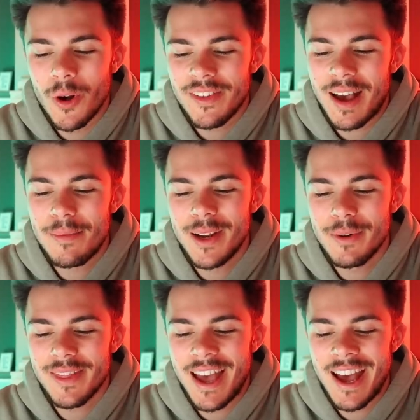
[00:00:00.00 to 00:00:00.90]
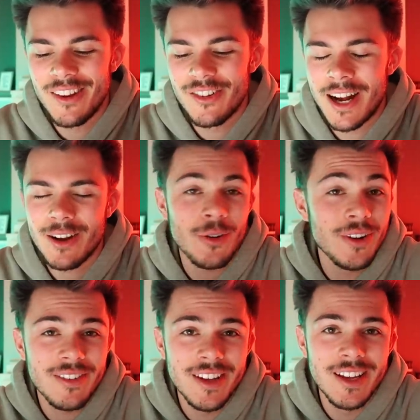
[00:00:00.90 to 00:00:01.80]
What's happening with the hair, Jack?
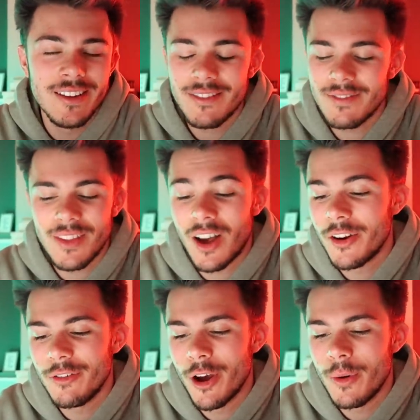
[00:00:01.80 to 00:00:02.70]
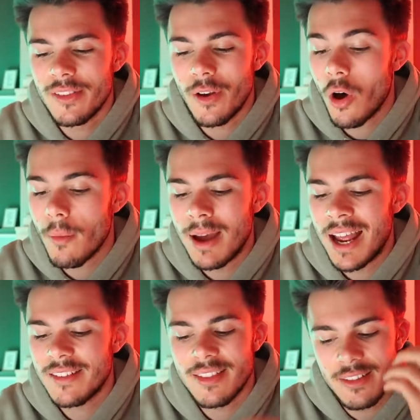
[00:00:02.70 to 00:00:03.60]
Honestly, I don't know, it's a hot
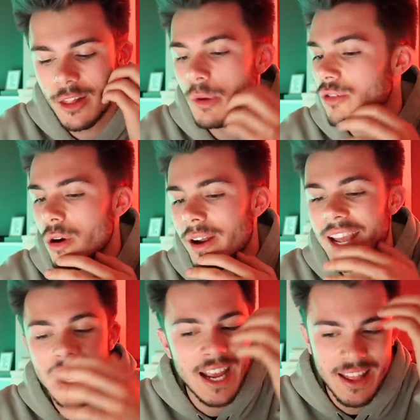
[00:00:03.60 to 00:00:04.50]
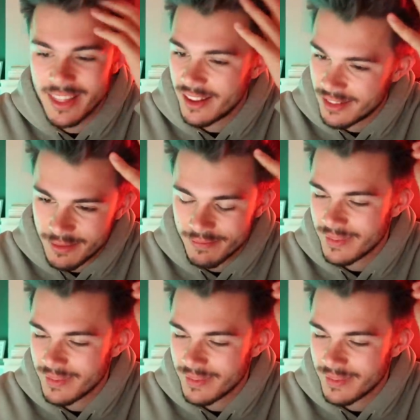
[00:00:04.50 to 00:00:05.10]
mess. There's loads growing here, there's